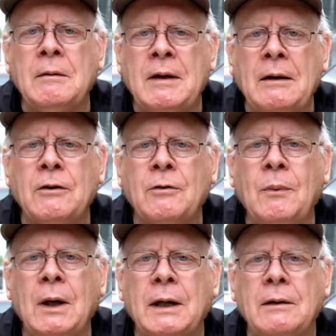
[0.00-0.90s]
Tell us
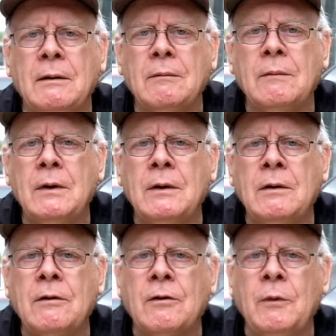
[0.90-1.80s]
why,
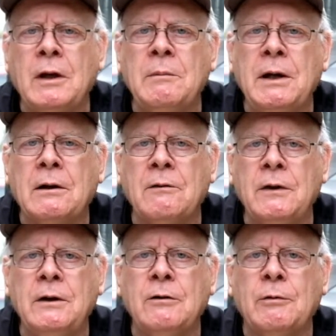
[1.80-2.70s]
so we can make our
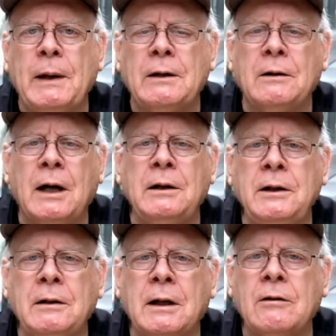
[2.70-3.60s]
videos better. I
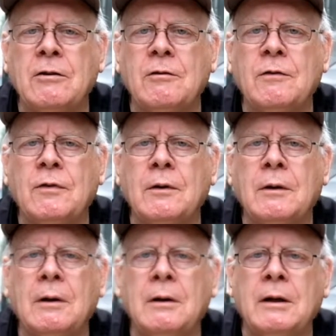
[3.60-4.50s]
need lots of
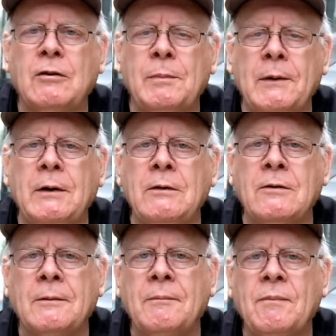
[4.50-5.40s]

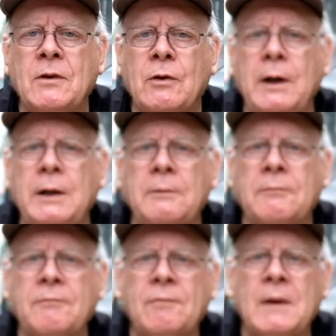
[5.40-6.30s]
experience,
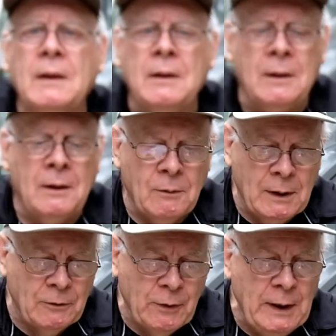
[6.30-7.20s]
training.
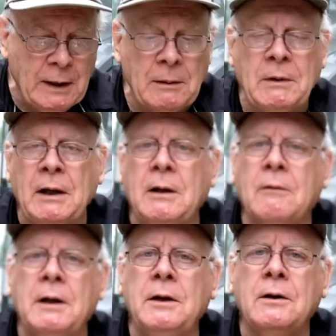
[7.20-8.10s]
Well, training I'm getting
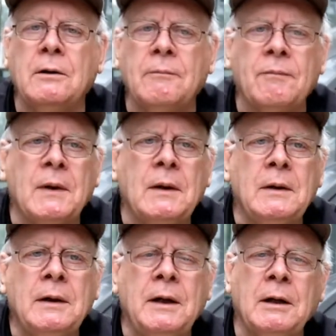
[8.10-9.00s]
right here
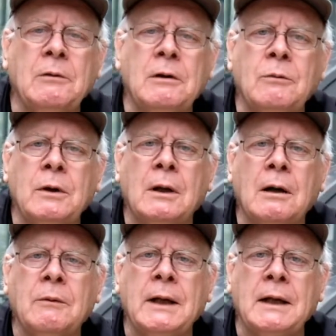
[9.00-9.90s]
and out in the
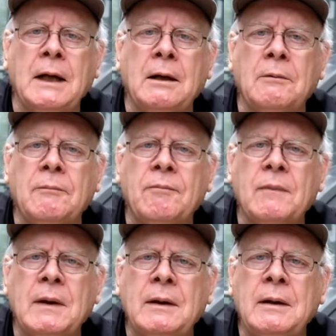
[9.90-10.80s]
woodlot when I can.
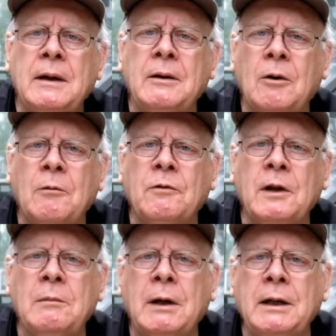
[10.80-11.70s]
And
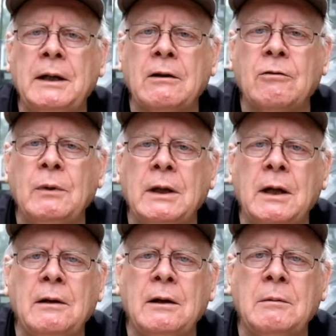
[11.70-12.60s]
hopefully by next
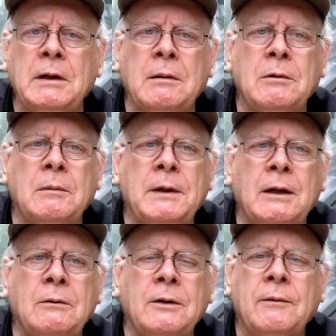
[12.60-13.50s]
weekend I'll be able to be out